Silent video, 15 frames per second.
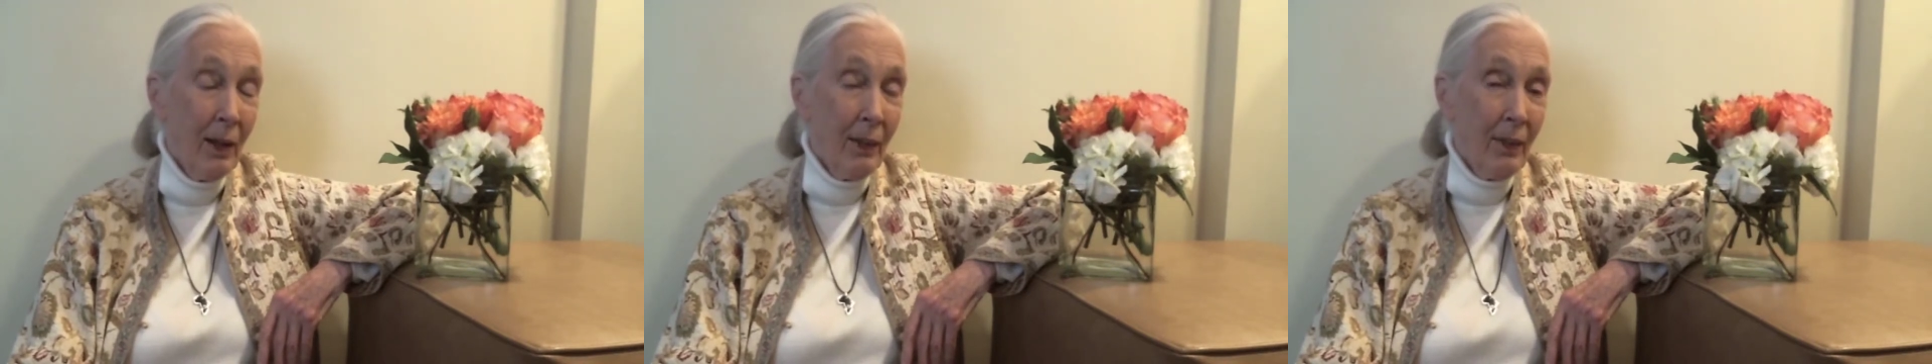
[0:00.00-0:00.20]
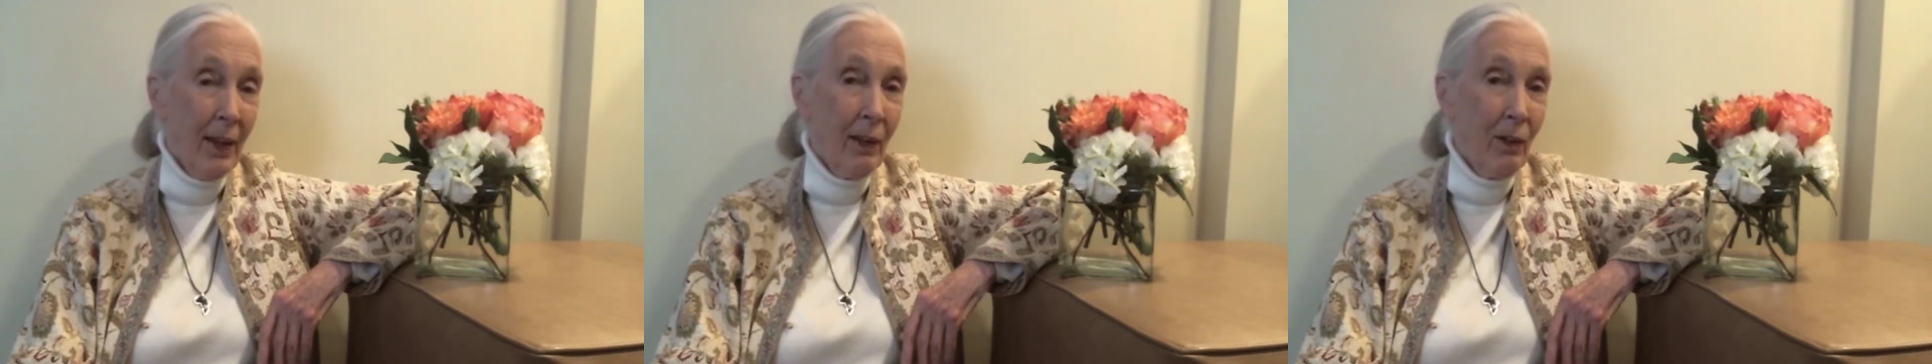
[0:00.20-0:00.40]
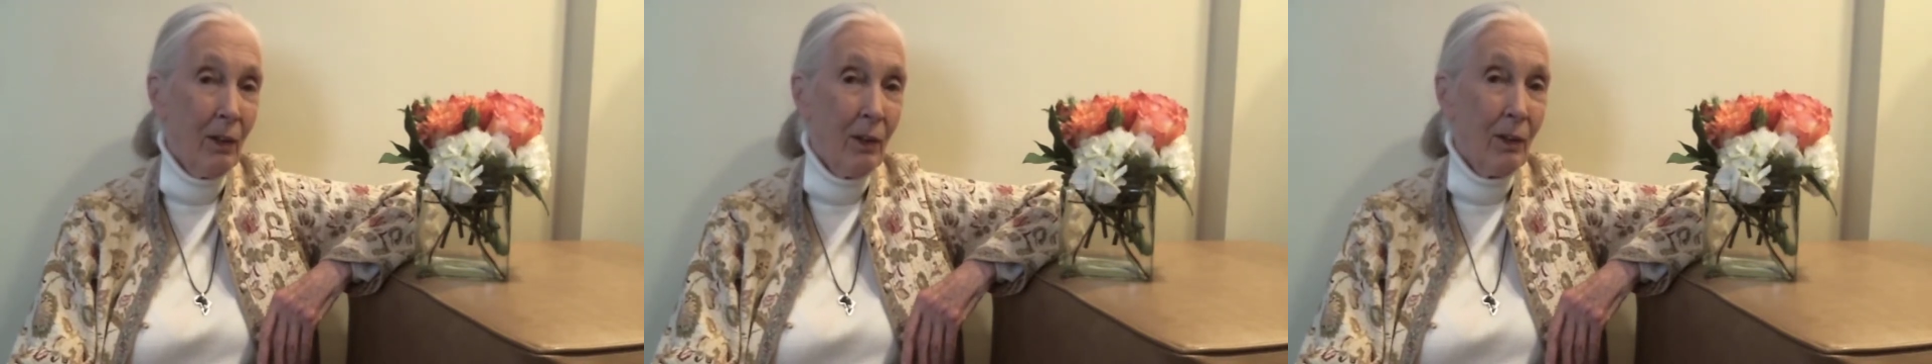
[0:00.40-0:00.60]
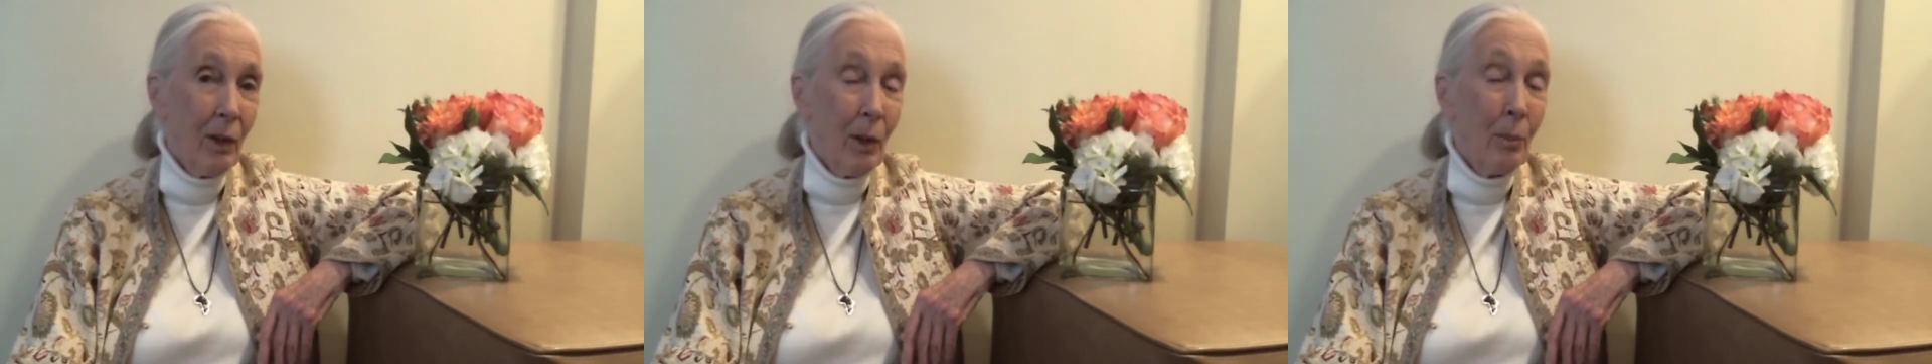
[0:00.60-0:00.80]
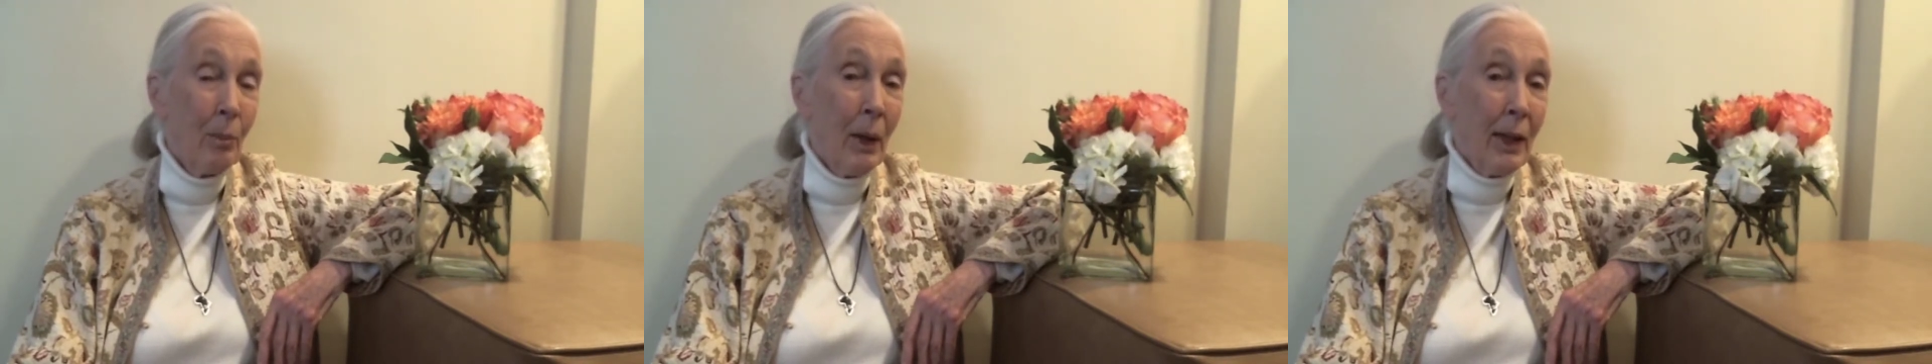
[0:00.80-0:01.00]
They are
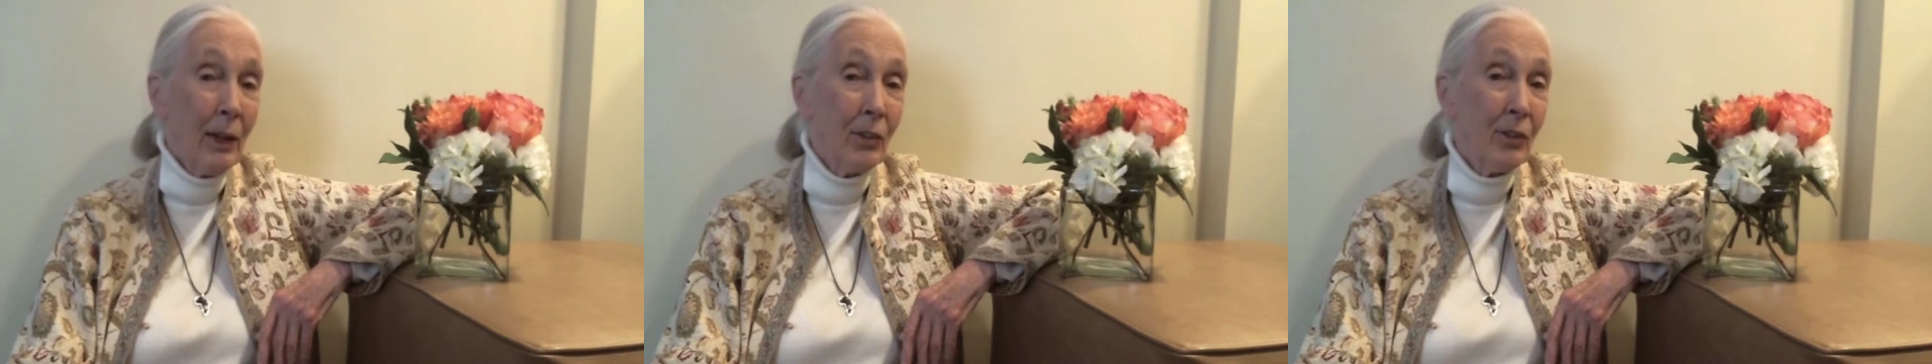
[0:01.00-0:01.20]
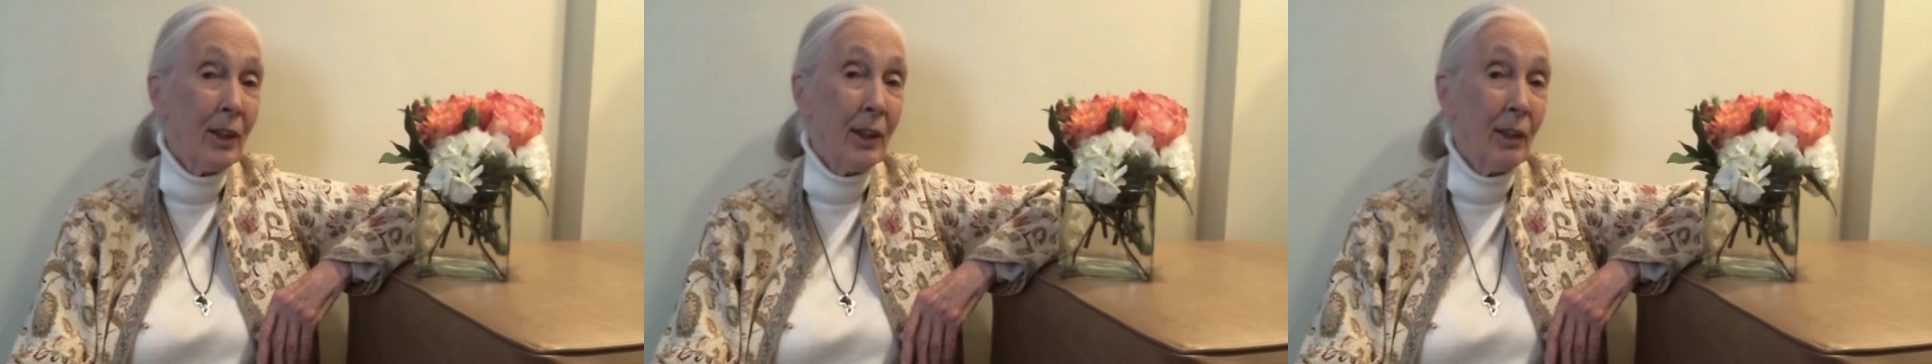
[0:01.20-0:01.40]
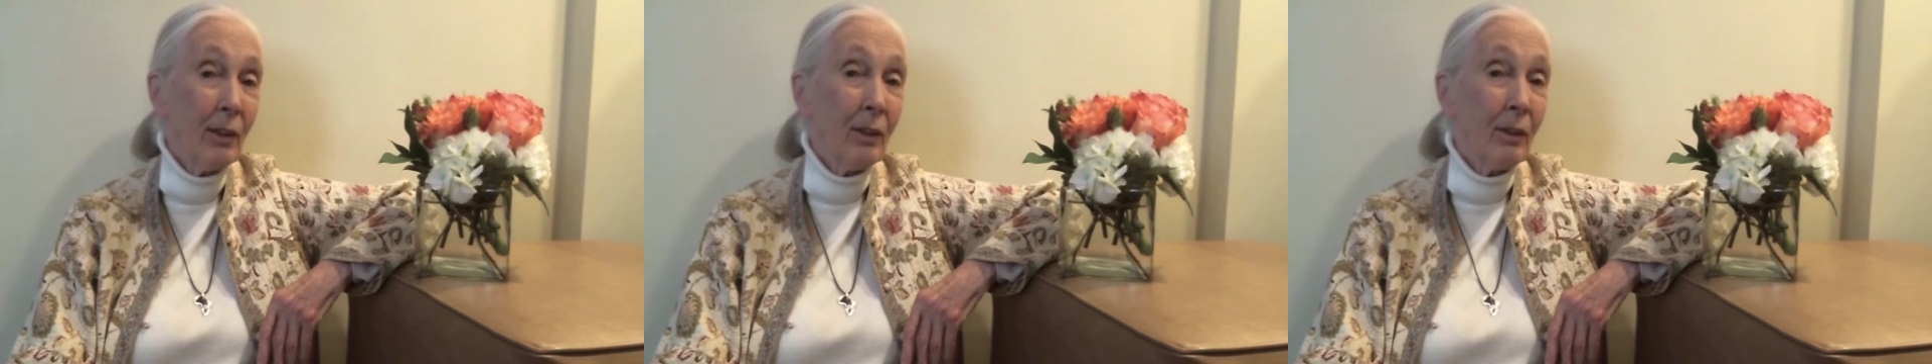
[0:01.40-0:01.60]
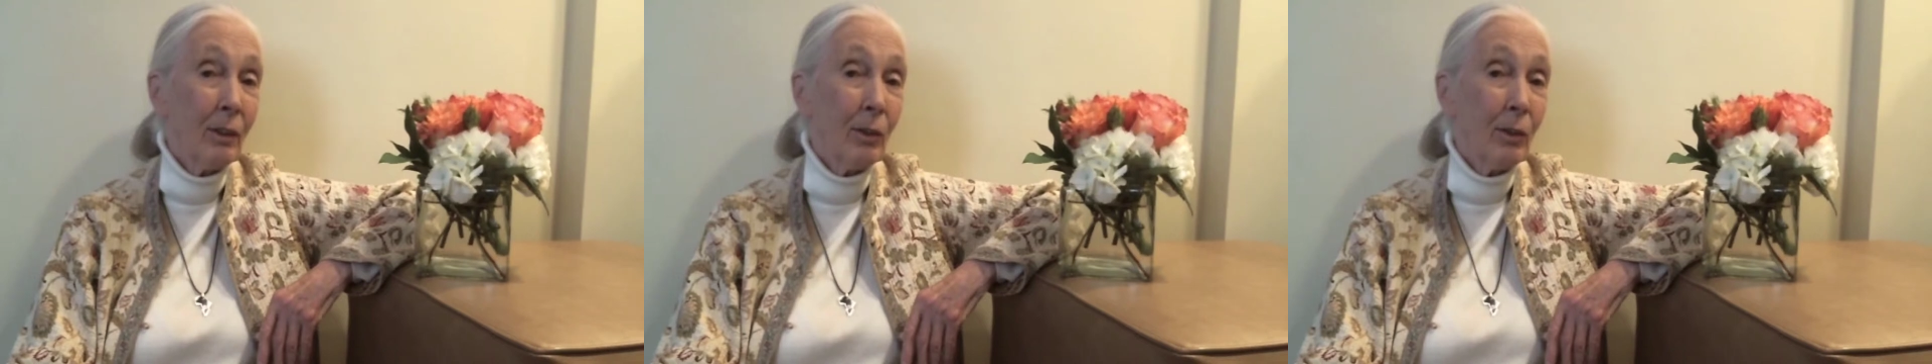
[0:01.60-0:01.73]
amazing